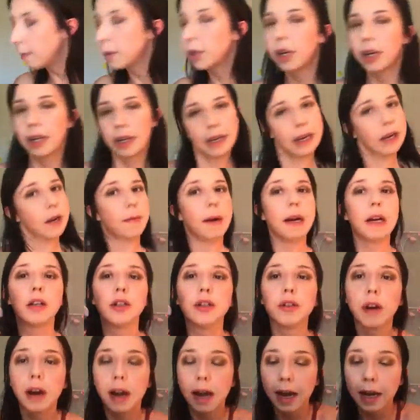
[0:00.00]
I'm just going to clean up my
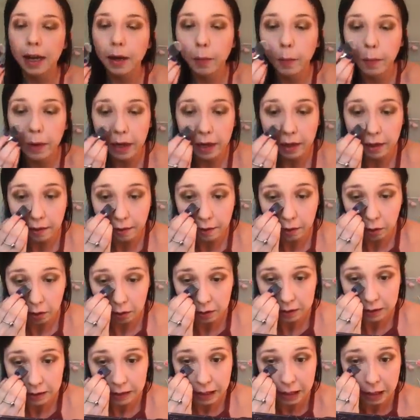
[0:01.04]
under eye with the
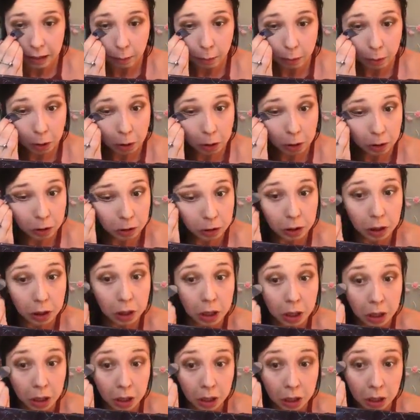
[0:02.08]
concealer brush
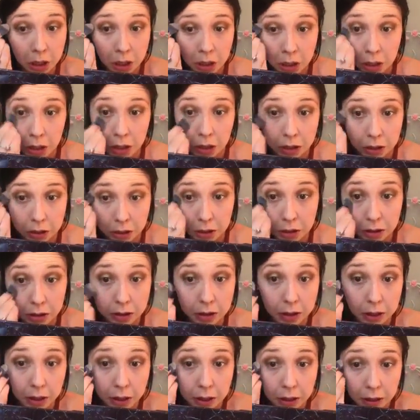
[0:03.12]

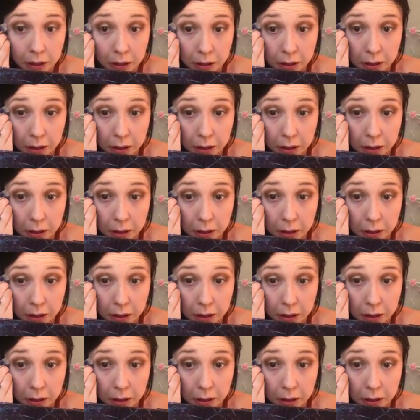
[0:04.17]
just to